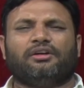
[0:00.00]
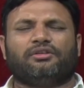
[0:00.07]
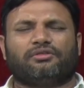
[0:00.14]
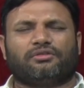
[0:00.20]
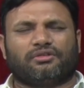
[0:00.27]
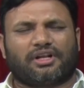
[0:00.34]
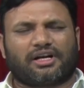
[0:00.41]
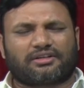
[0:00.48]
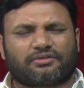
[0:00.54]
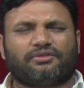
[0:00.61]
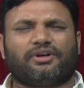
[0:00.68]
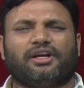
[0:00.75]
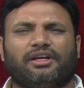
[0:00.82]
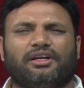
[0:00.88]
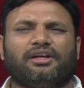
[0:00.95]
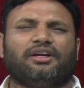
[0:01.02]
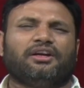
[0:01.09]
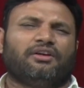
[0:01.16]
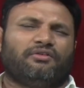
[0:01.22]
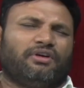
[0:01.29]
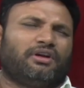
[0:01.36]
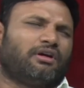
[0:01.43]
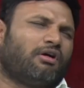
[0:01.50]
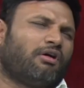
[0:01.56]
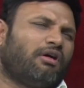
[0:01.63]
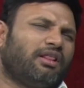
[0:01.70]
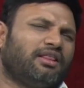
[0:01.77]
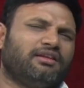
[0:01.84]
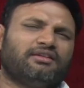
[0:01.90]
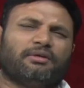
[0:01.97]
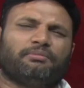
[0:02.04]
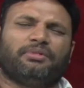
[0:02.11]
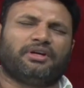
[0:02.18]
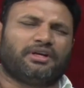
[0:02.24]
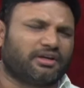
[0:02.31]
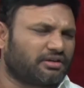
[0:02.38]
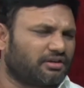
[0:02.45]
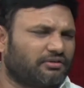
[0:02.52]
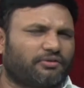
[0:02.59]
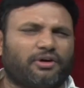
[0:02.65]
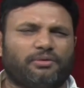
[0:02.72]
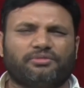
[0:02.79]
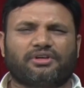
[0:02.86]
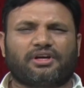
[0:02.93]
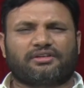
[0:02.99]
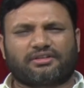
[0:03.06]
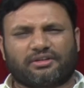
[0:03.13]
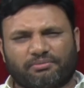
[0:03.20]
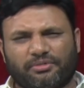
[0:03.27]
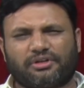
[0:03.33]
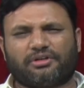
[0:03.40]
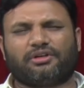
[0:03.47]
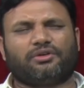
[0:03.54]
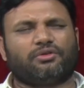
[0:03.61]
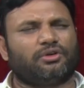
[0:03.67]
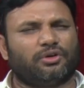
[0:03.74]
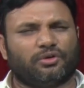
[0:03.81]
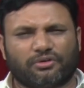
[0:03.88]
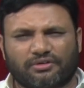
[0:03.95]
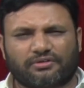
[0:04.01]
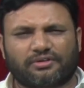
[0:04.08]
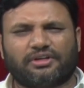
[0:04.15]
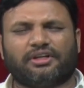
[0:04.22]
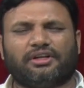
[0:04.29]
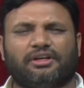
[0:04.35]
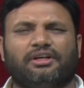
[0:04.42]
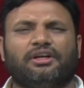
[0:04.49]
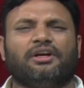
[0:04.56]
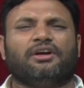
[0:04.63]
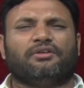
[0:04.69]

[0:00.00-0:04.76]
So, that is why when all these application forms are submitted to university,